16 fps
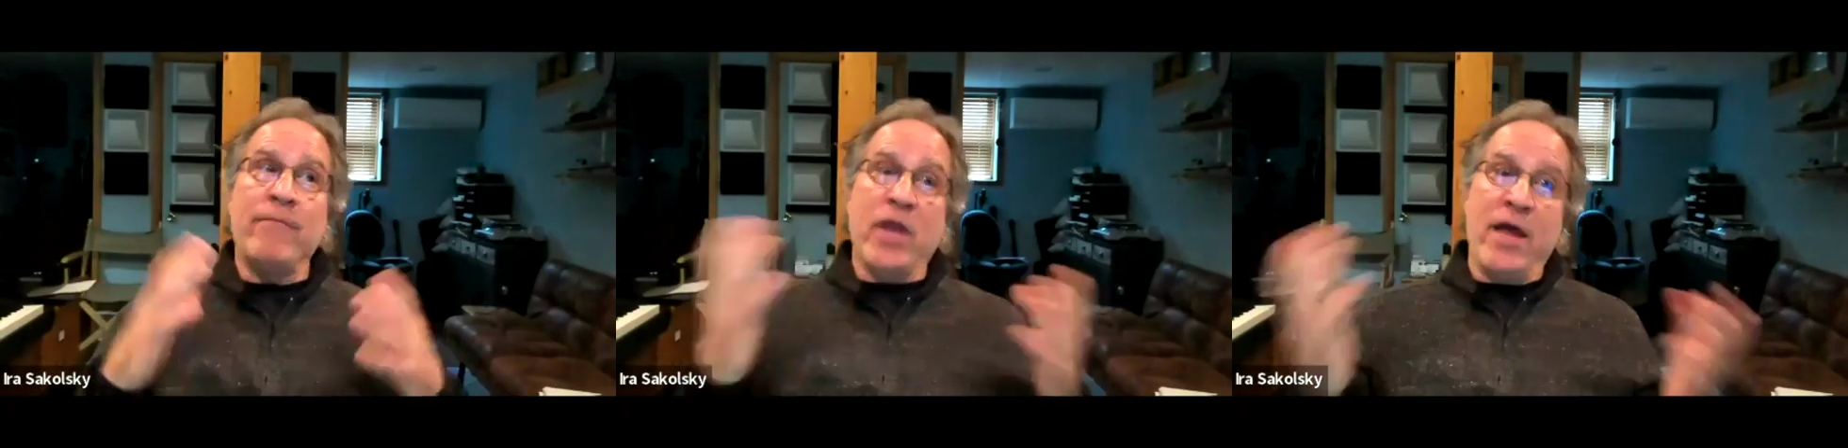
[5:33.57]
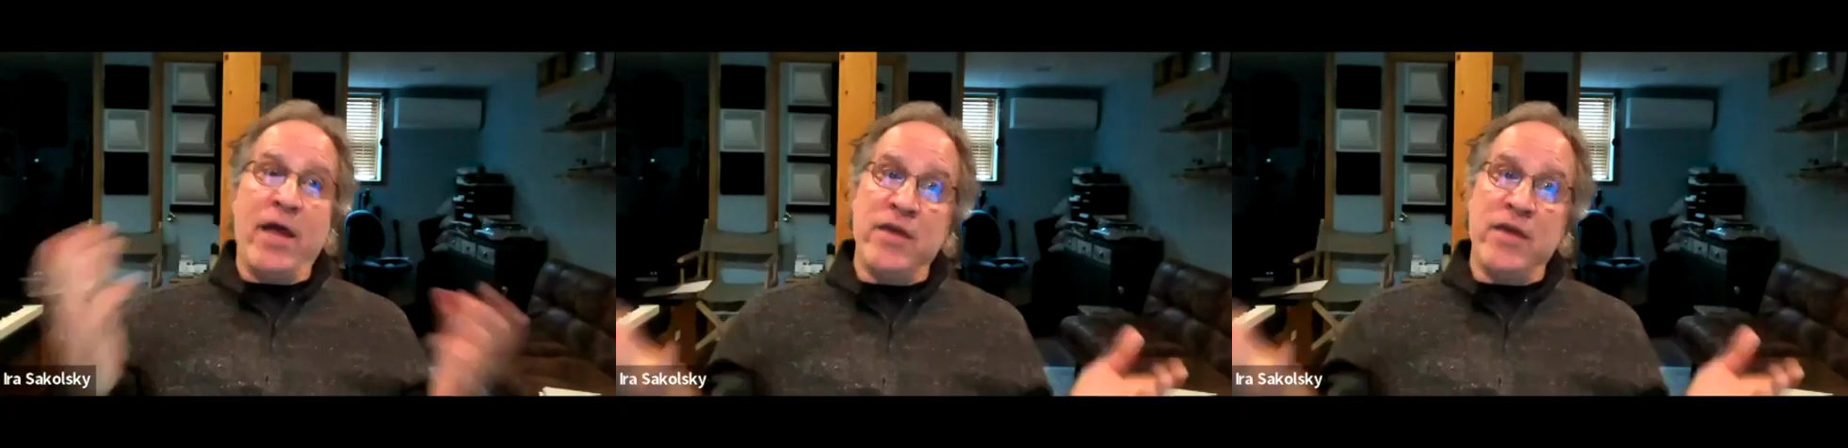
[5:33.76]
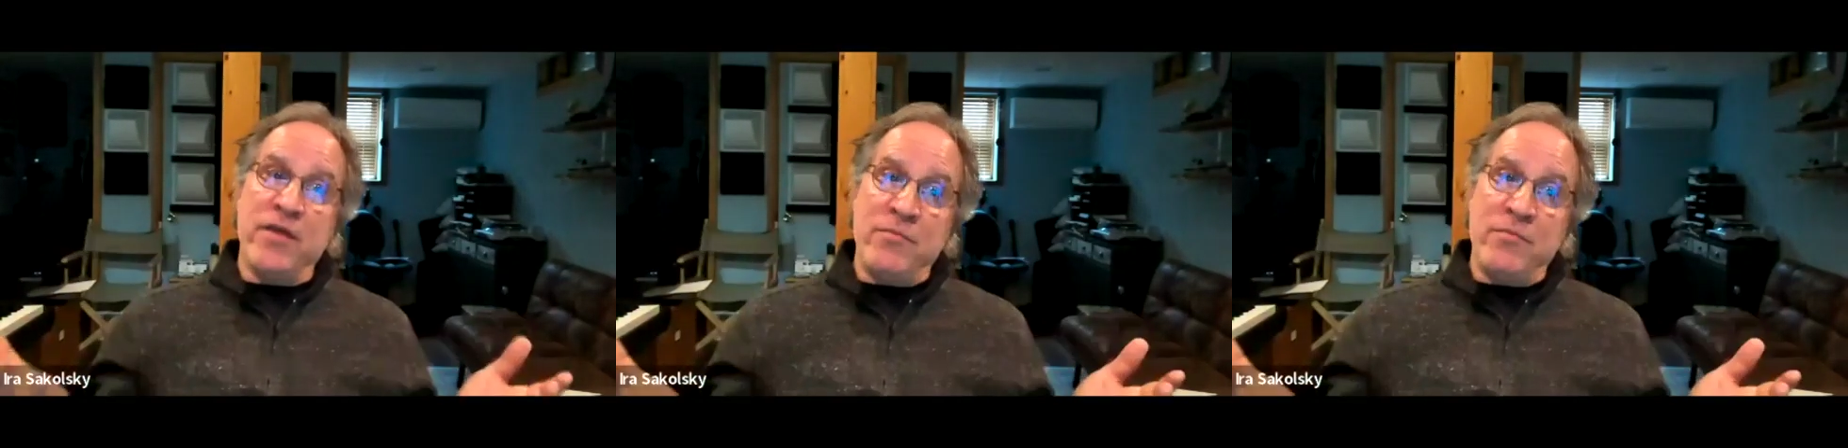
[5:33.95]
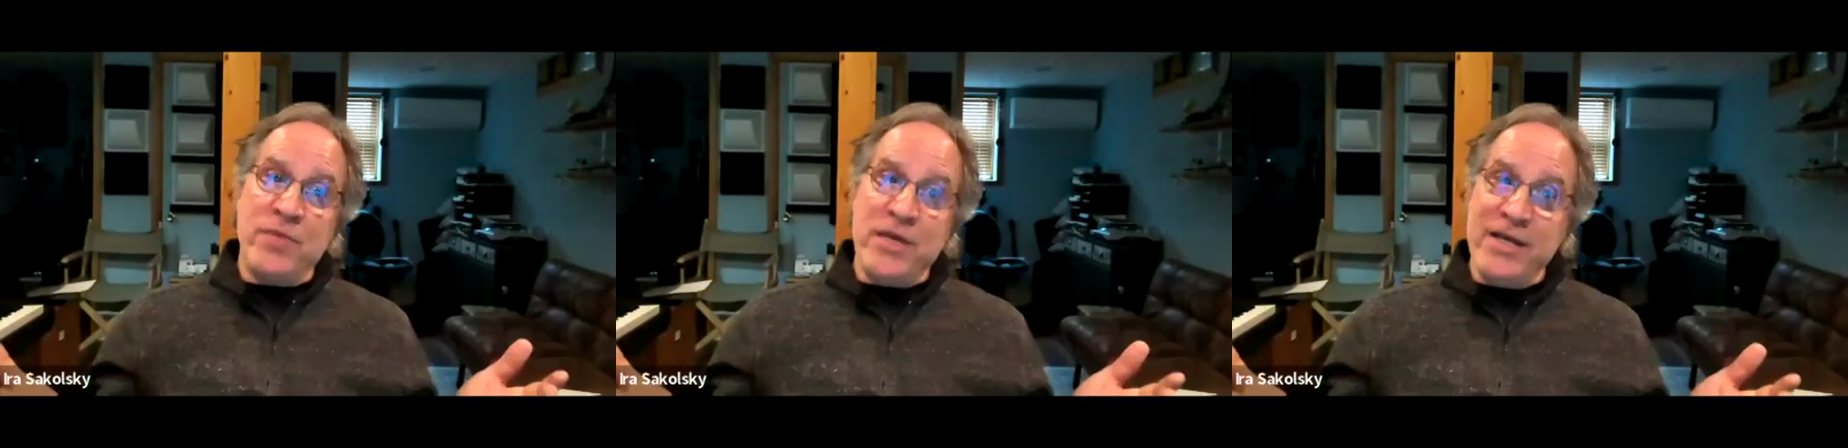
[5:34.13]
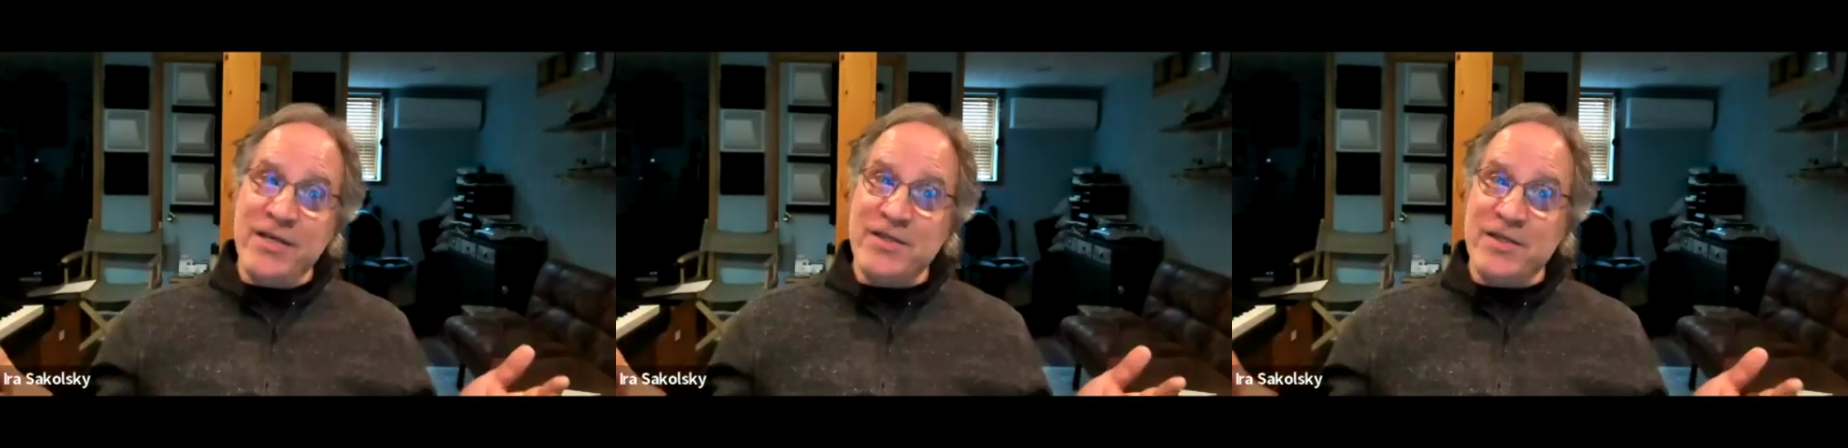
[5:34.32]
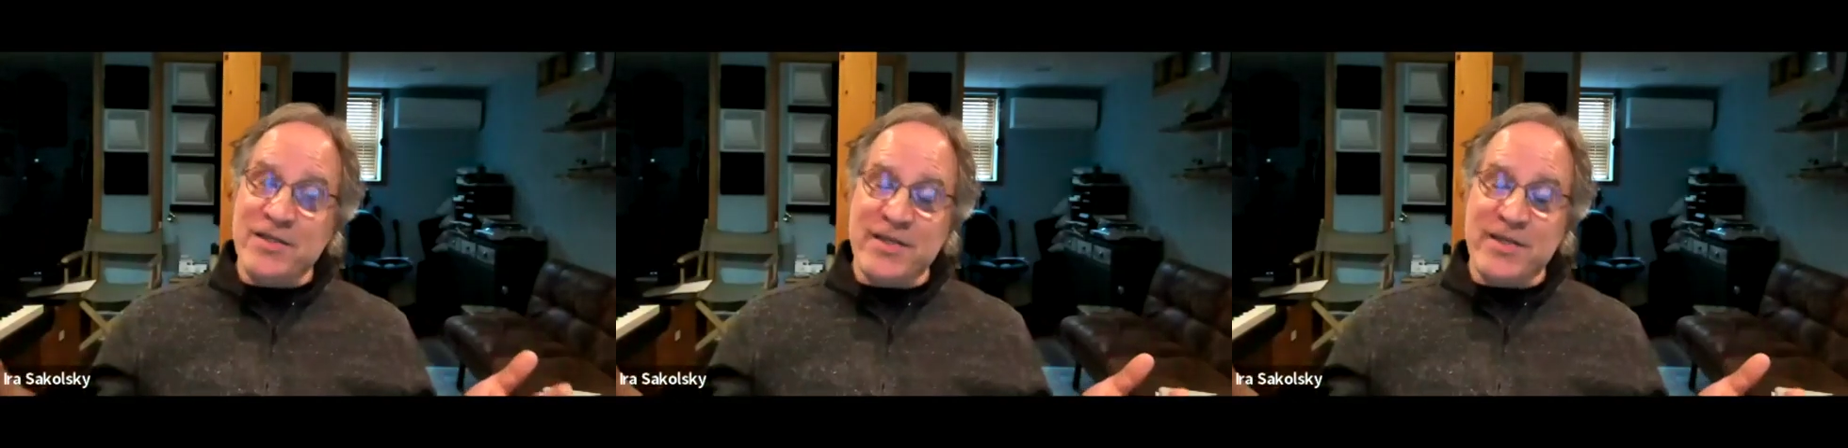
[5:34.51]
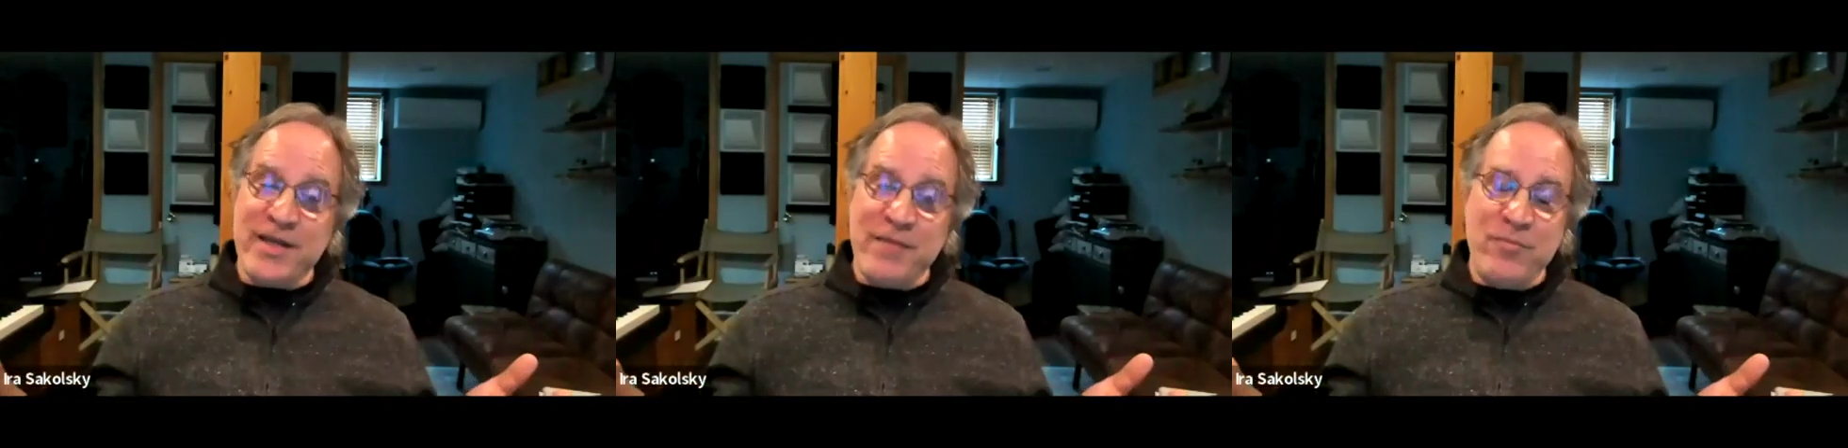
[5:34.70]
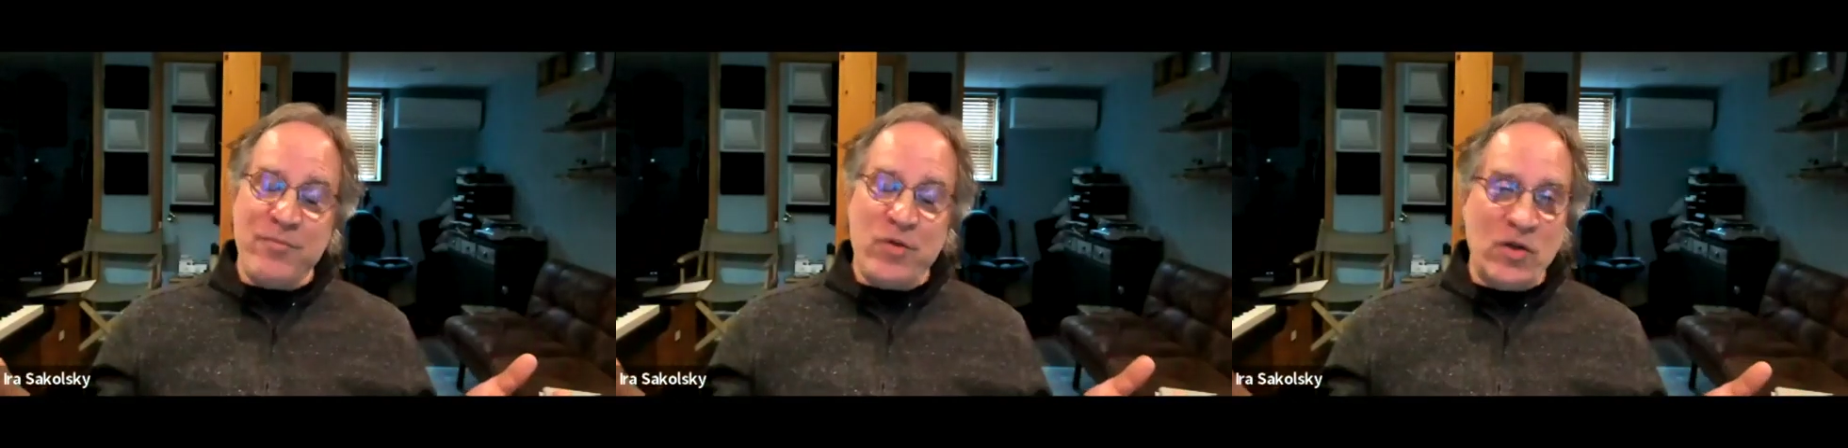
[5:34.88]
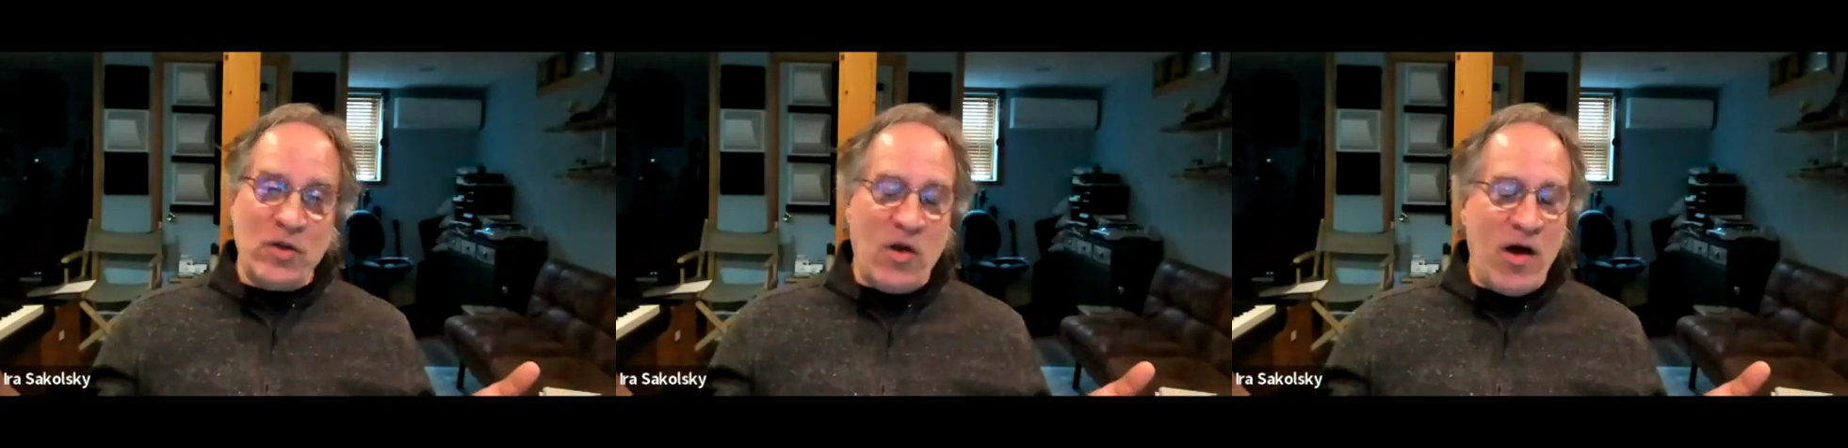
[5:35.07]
And then the pieces they pull